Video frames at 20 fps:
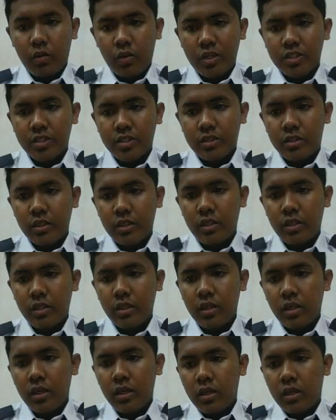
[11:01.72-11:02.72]
whereas T
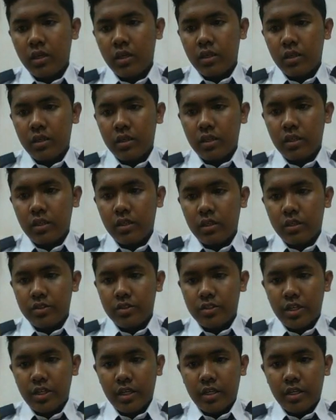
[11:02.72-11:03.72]
in a
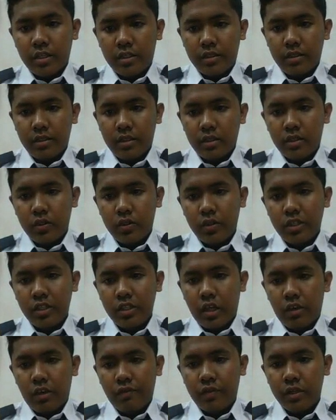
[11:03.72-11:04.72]
second, unit
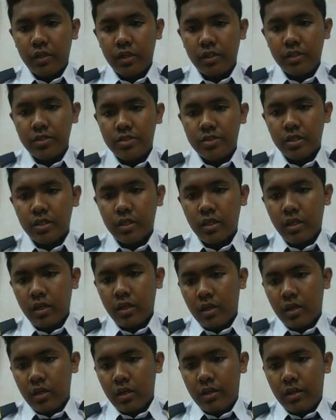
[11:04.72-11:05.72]
of hertz.
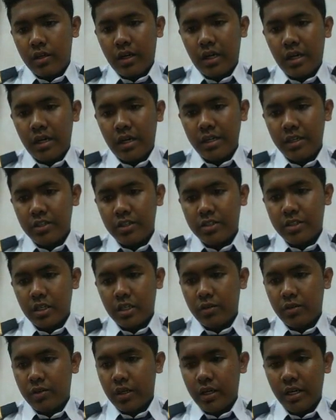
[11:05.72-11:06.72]
The higher the
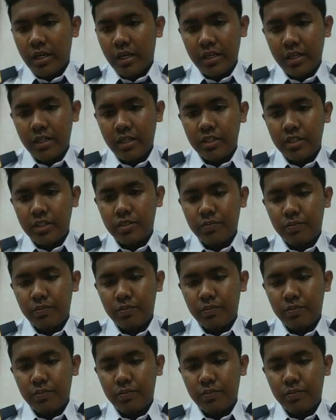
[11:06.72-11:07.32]
sound, the higher the